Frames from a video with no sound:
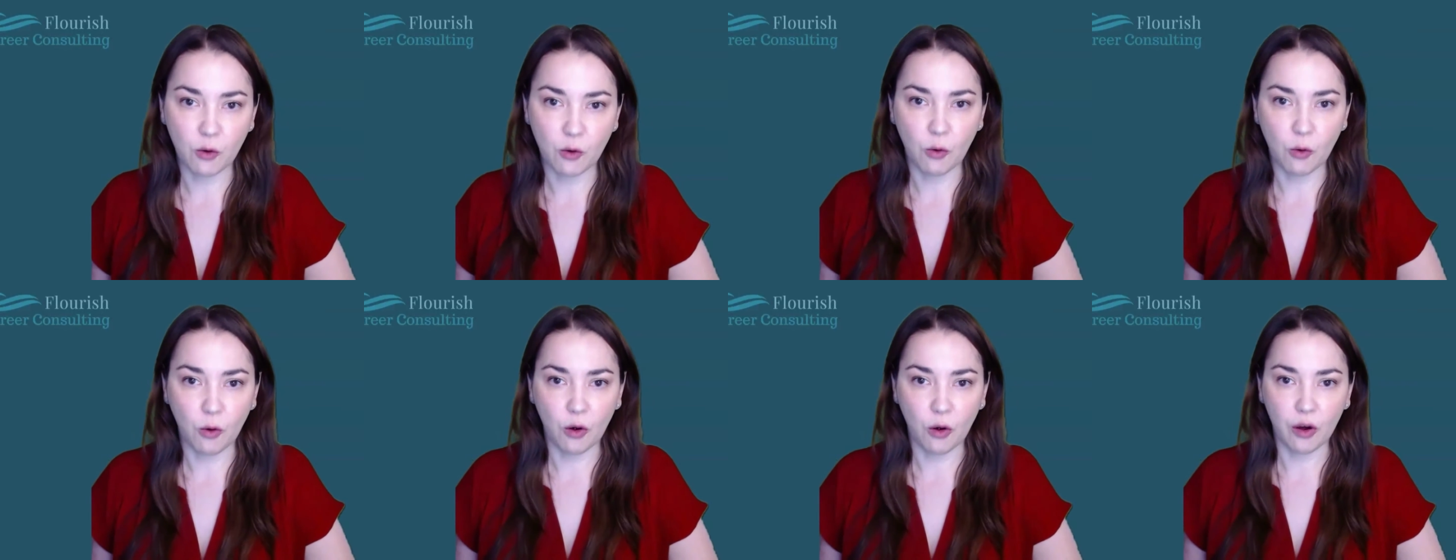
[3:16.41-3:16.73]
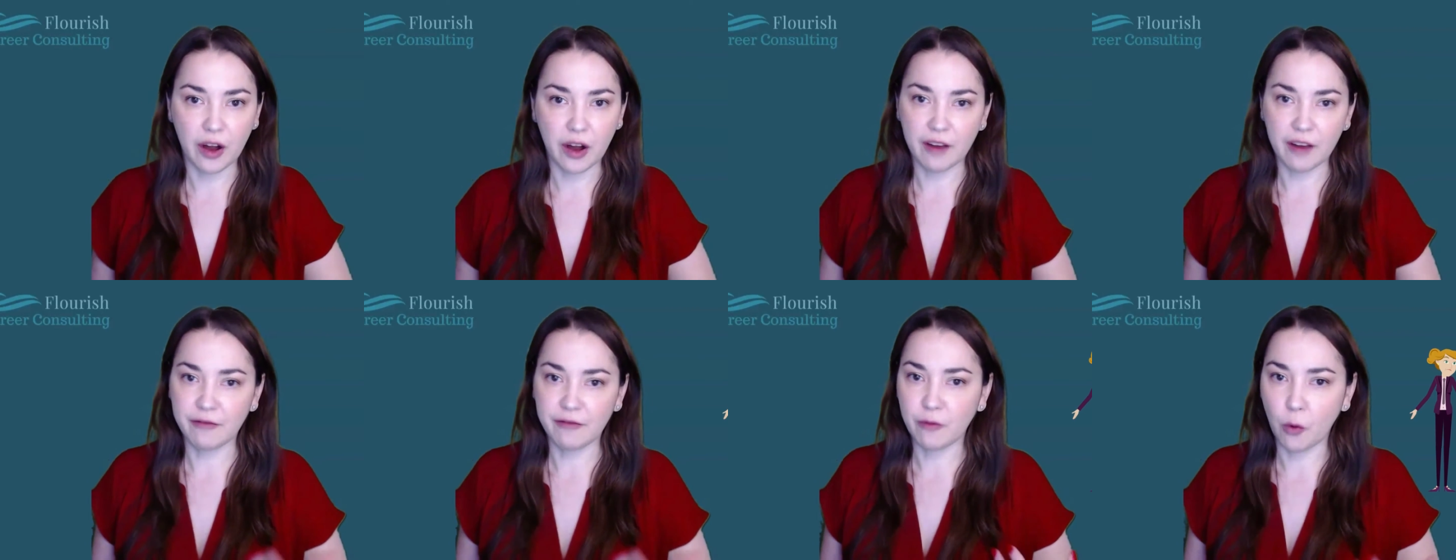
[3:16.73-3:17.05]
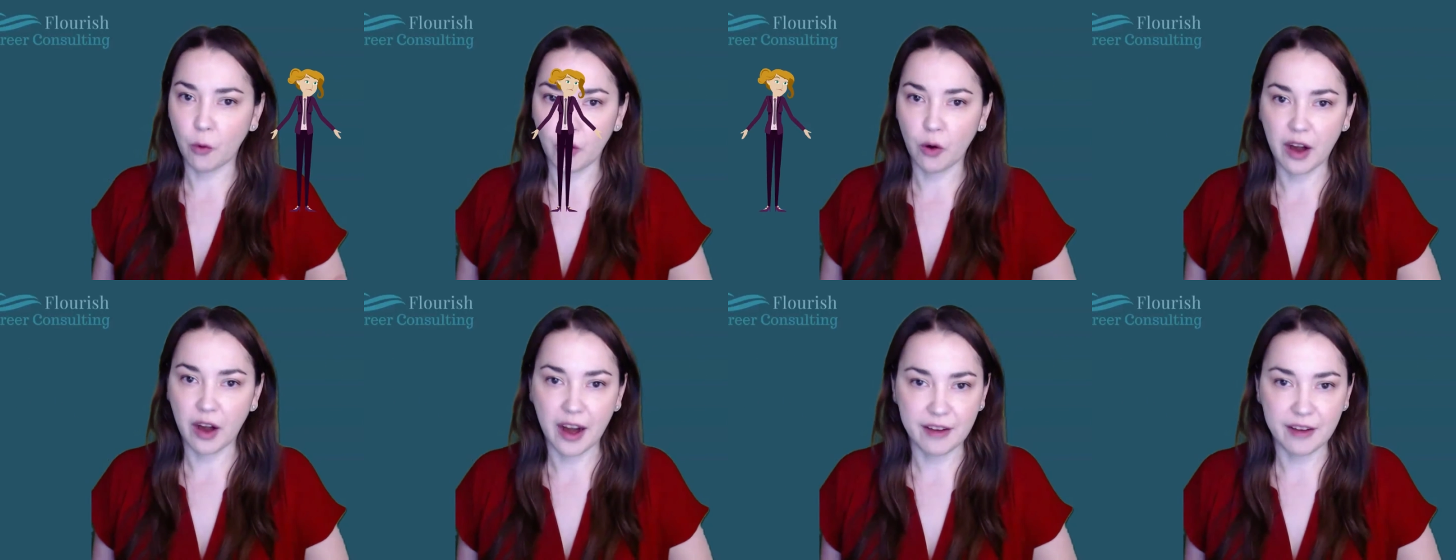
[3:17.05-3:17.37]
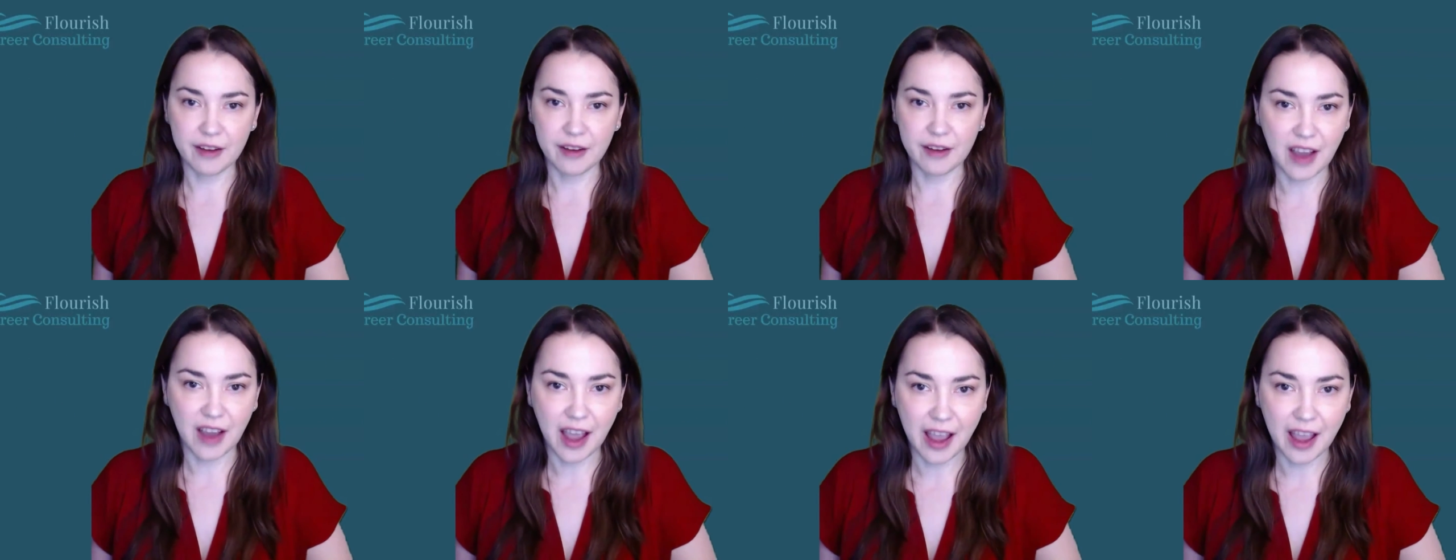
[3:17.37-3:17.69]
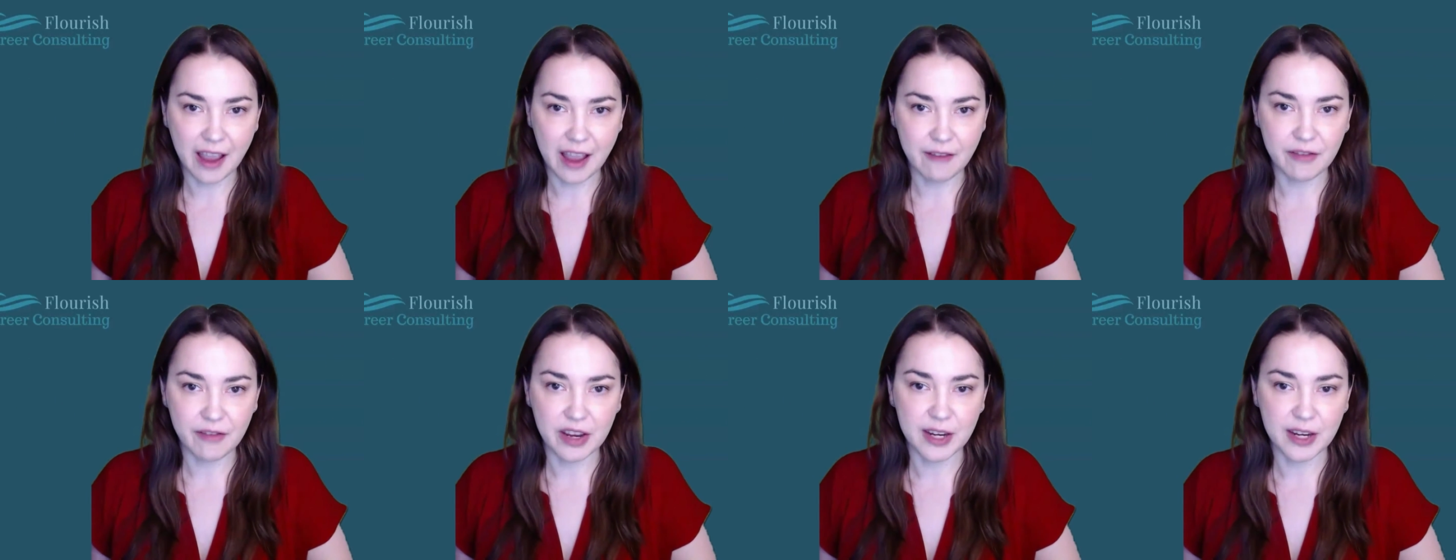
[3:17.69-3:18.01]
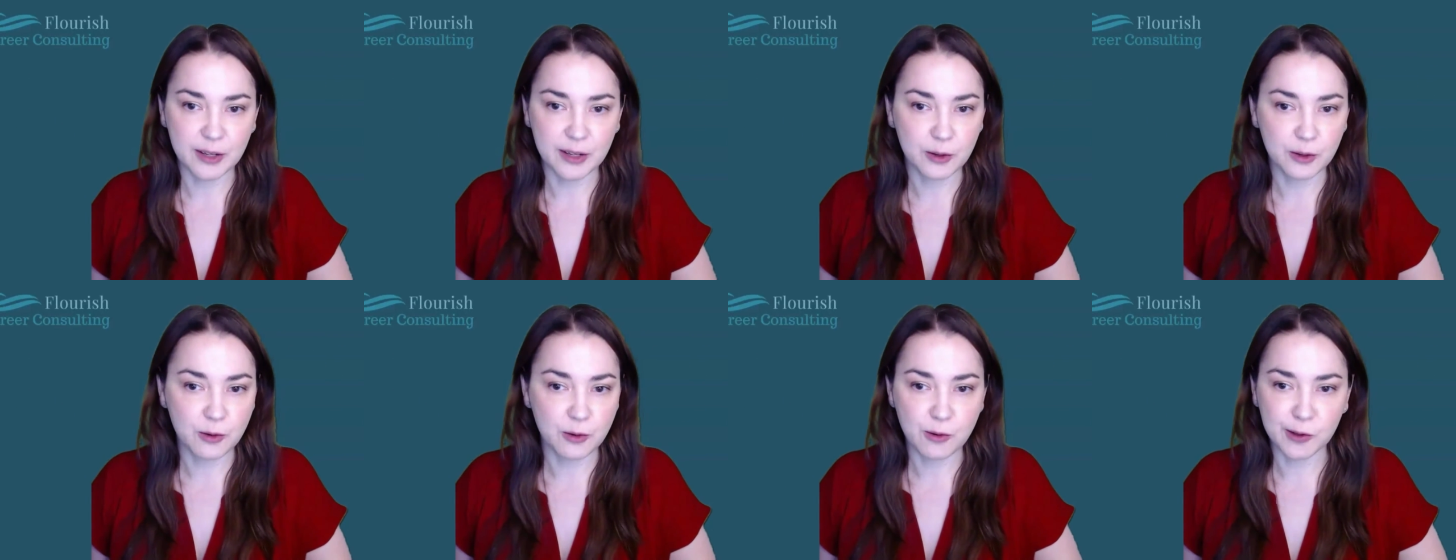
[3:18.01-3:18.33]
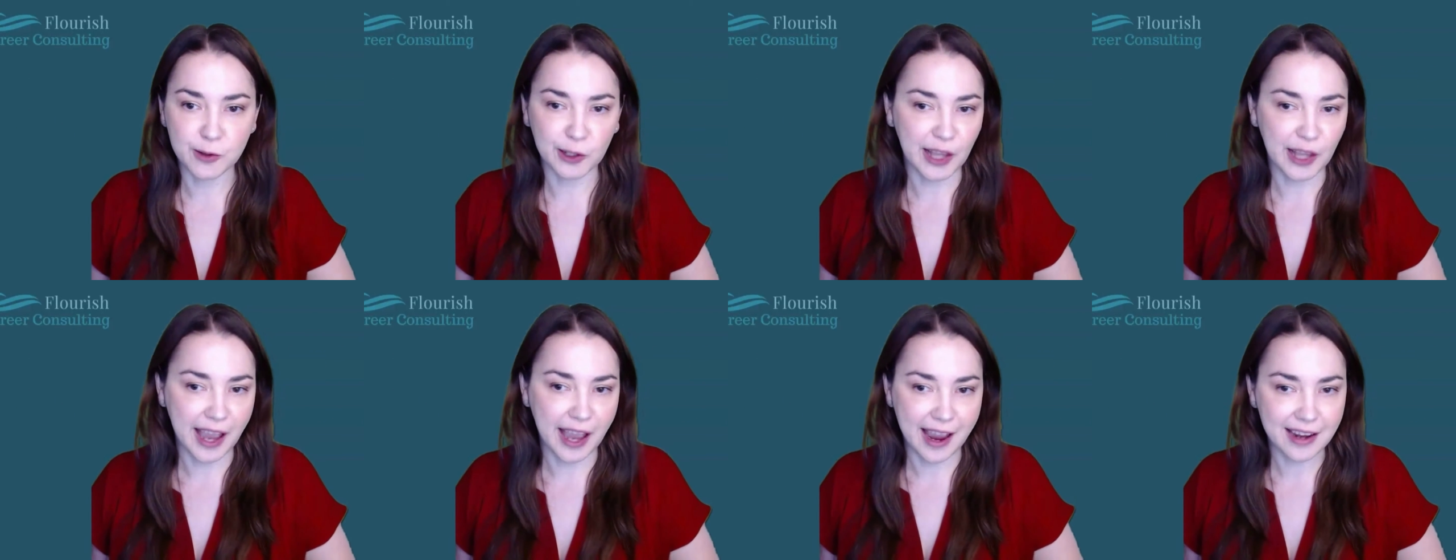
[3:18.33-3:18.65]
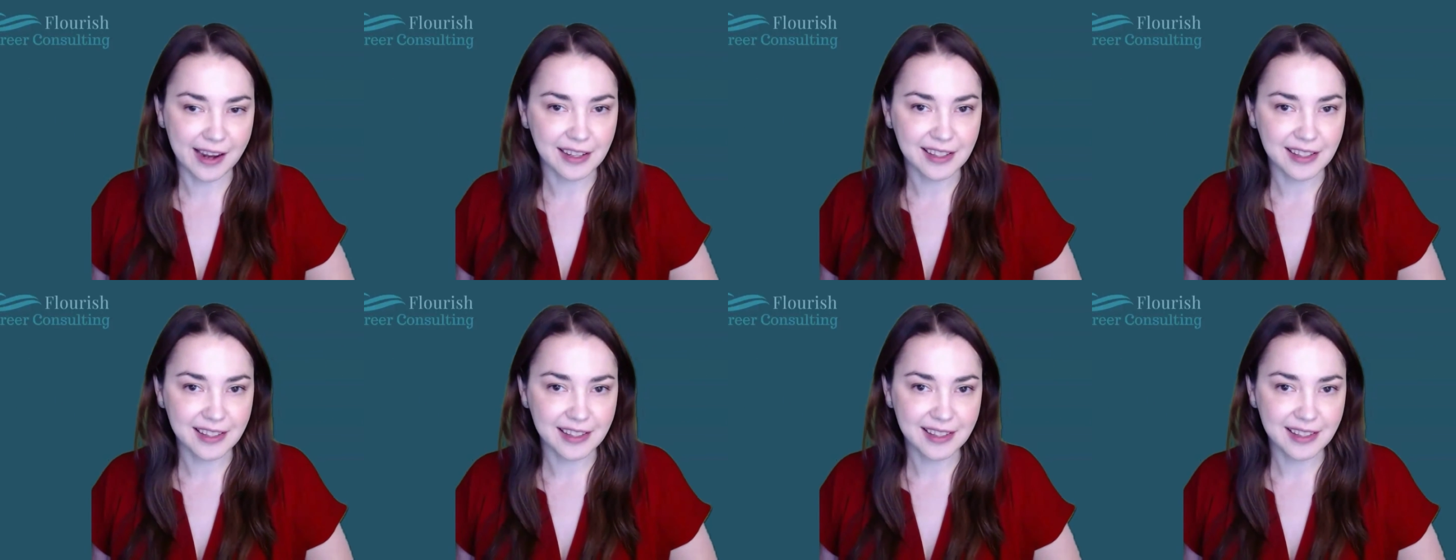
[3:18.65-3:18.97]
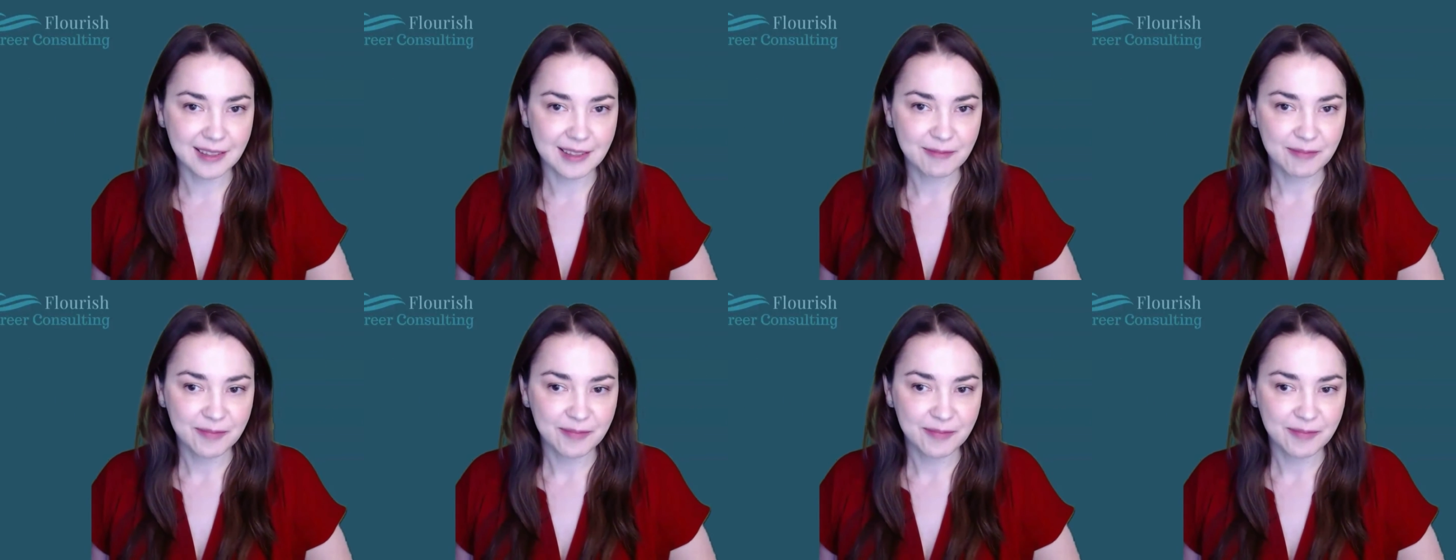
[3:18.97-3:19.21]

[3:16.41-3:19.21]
or a 4 out of 5 in Google Ads?